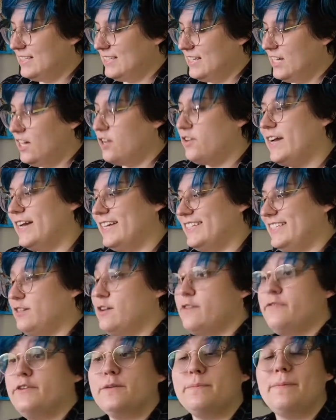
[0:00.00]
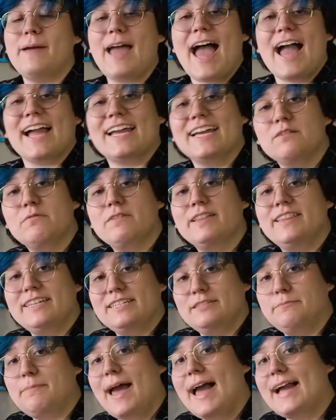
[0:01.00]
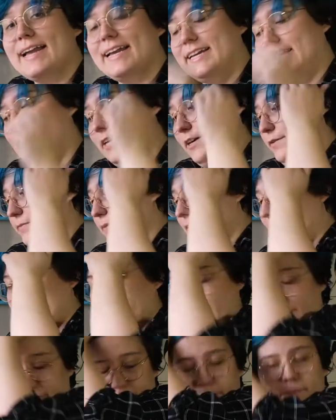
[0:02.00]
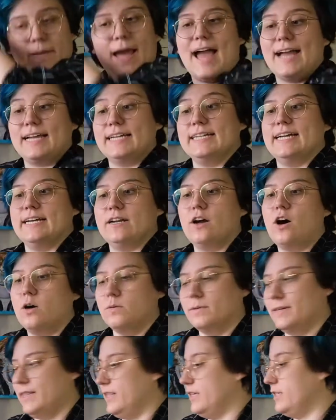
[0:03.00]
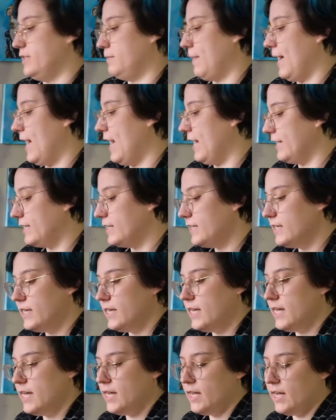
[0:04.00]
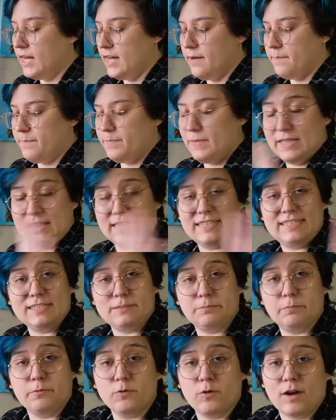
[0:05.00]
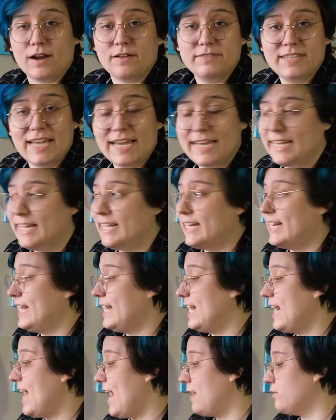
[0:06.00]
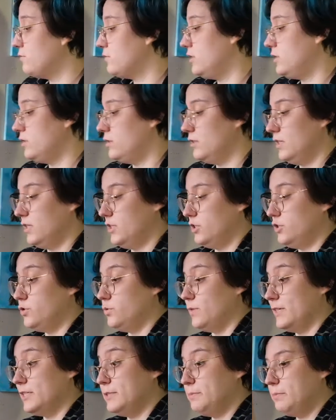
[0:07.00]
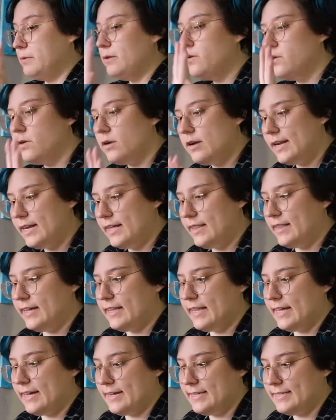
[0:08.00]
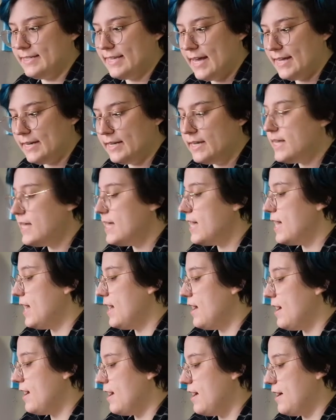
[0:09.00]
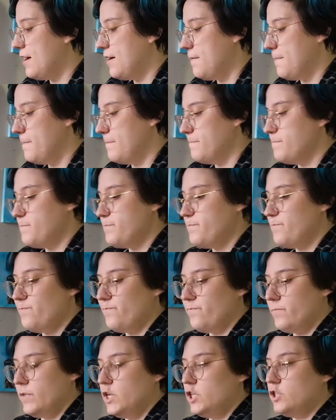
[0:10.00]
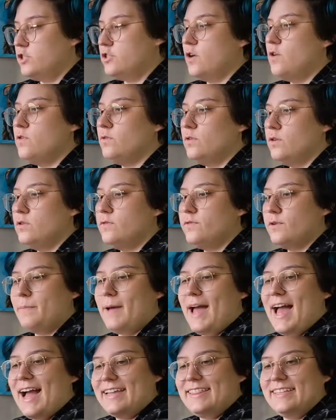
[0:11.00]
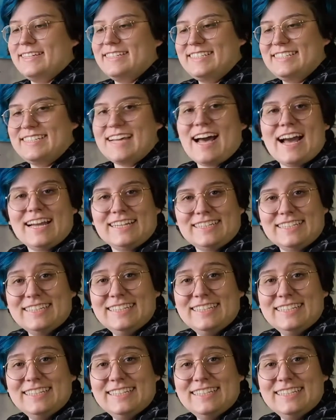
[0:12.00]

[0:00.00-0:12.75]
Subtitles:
Okay, so if you're packing with these packing cubes, actually if you're packing at all with this bag, and this is before taking it out to explore or anything, like I said, don't overpack this side